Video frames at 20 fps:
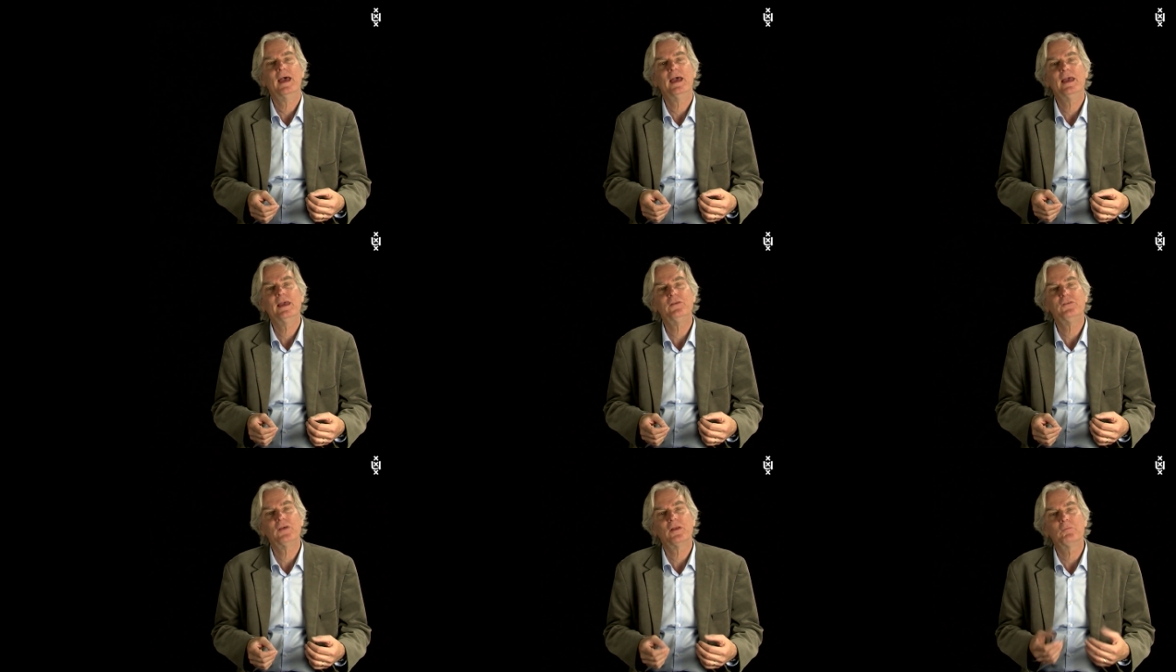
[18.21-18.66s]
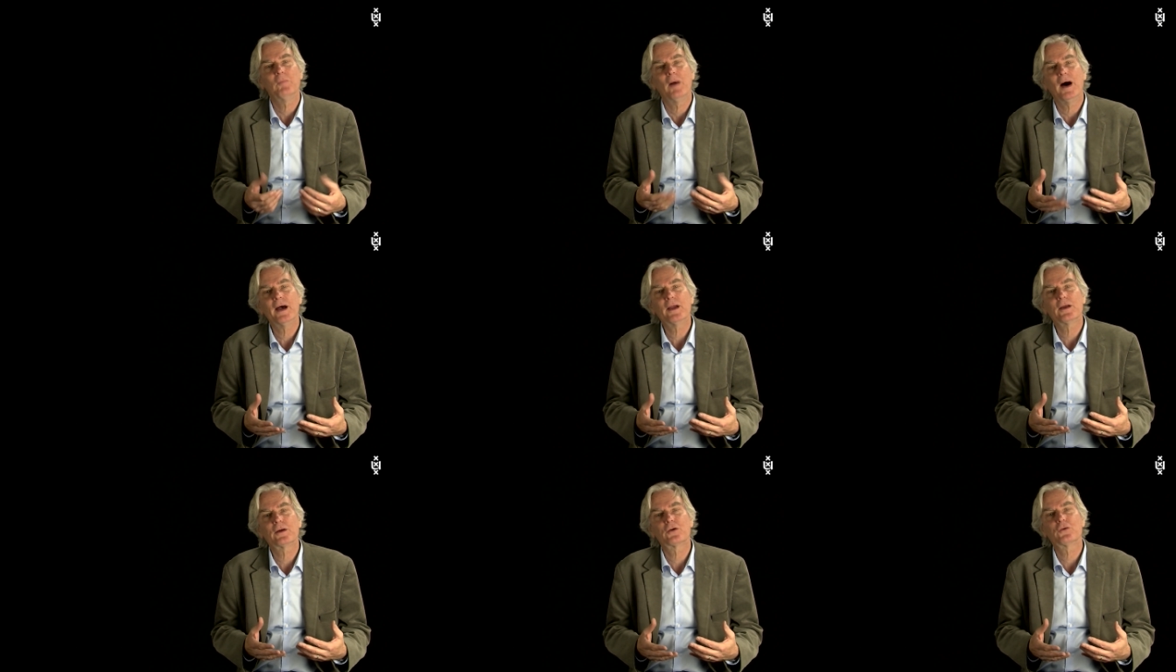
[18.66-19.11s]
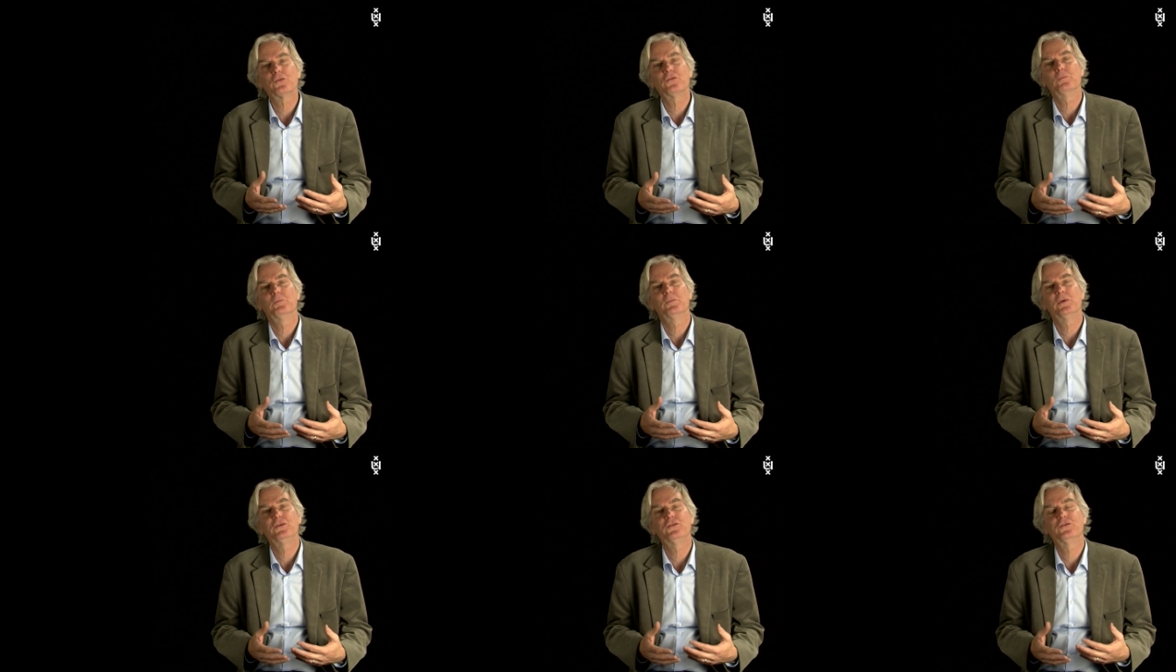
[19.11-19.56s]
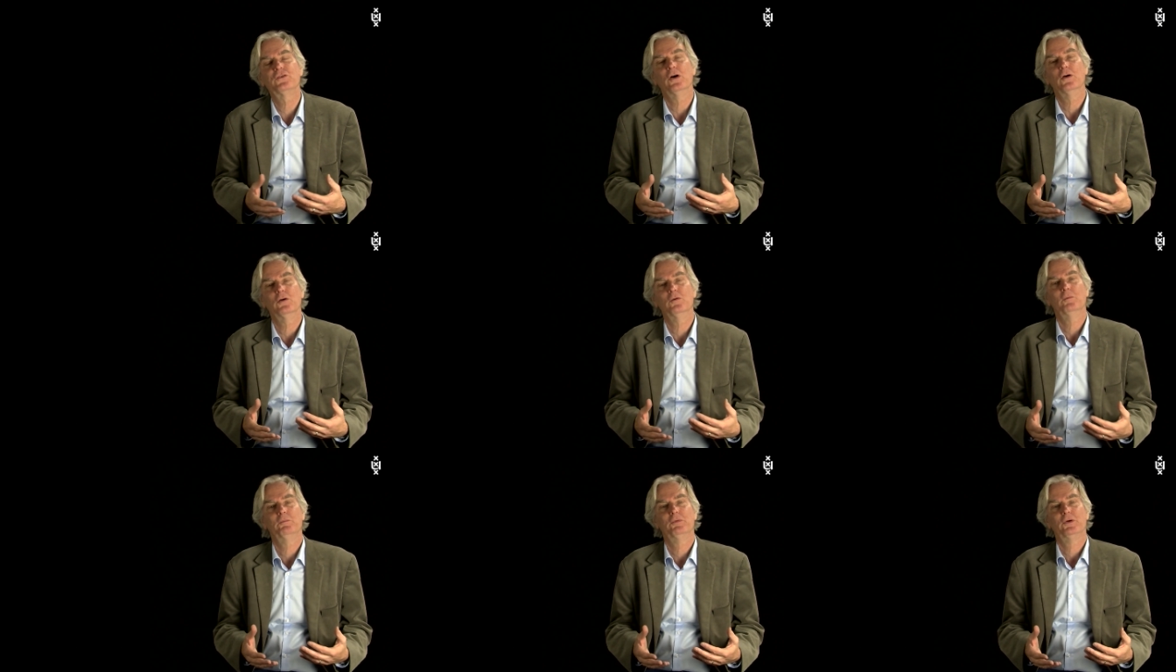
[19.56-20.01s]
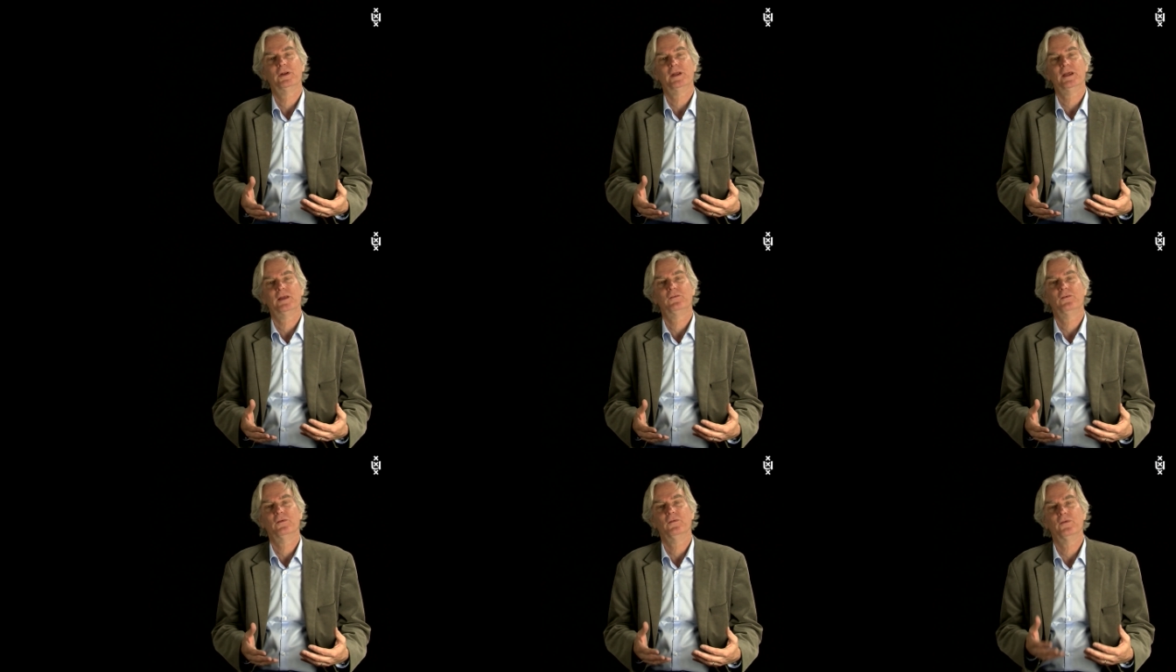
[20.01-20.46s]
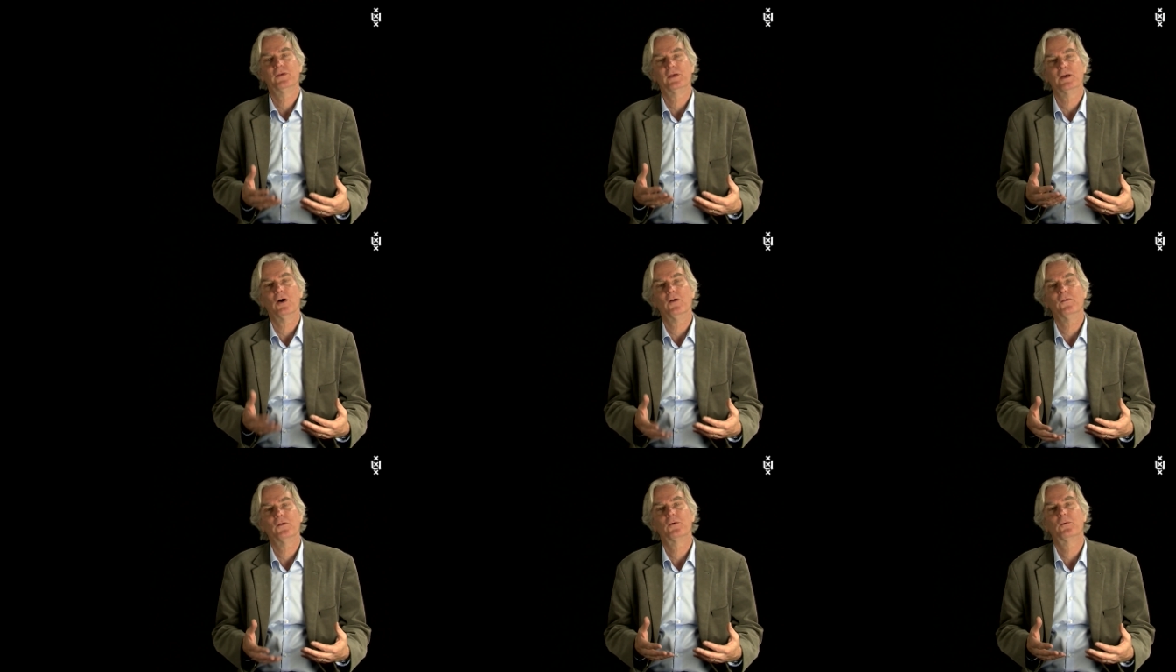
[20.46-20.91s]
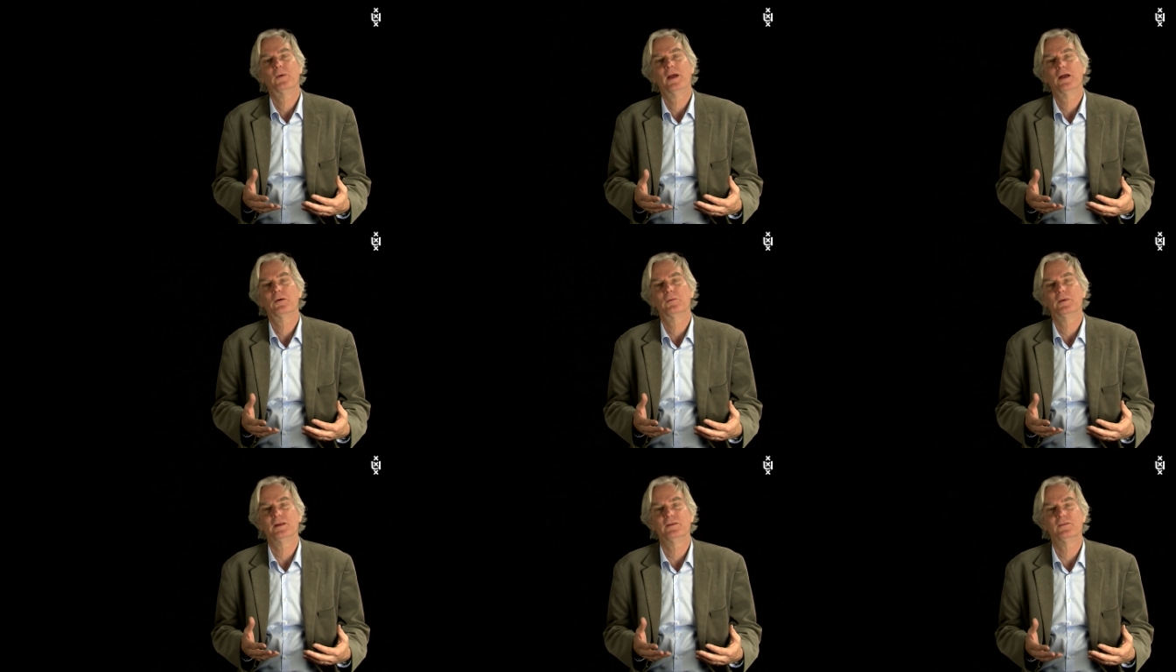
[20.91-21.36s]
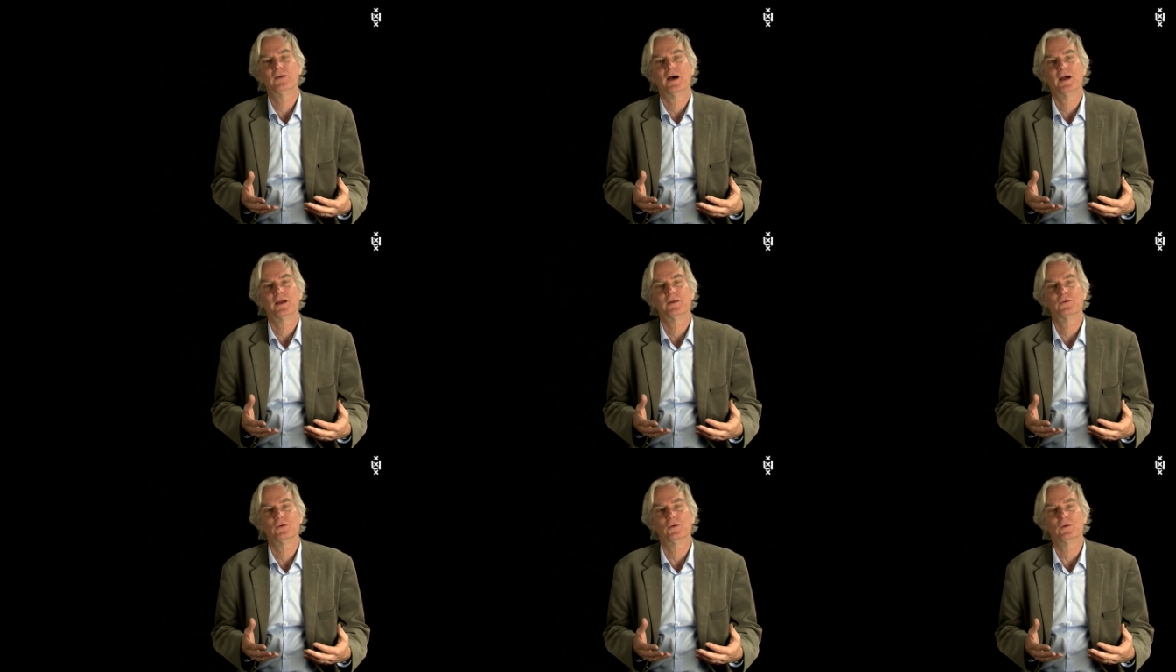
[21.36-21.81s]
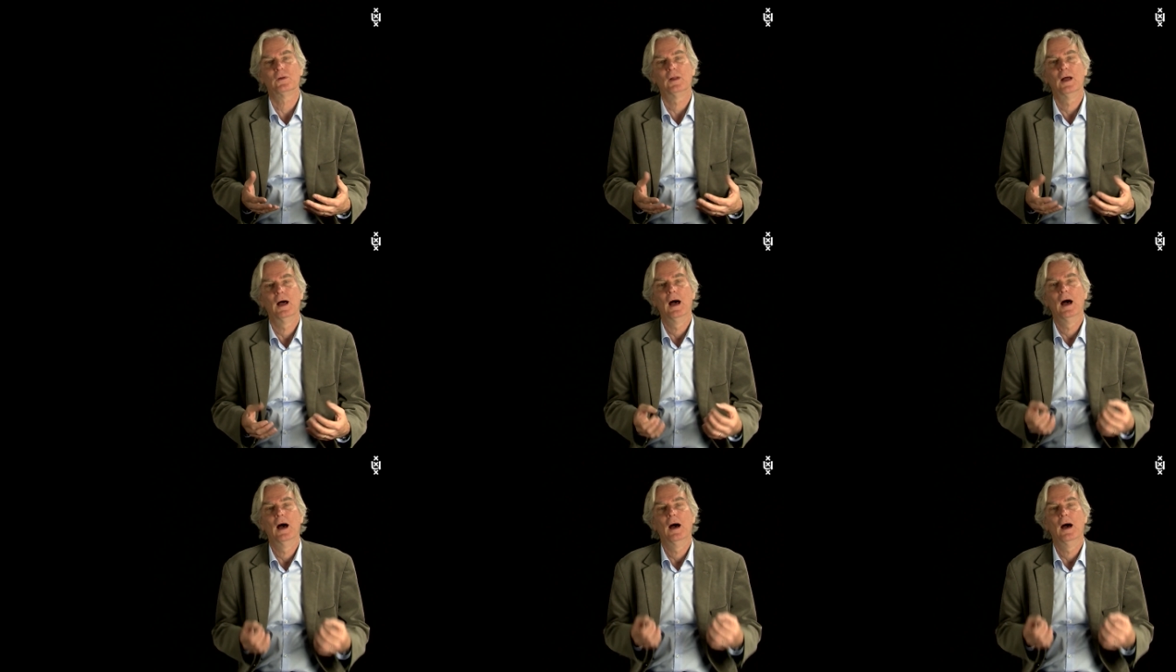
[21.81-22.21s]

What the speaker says: his admirers bestow upon it the honorary title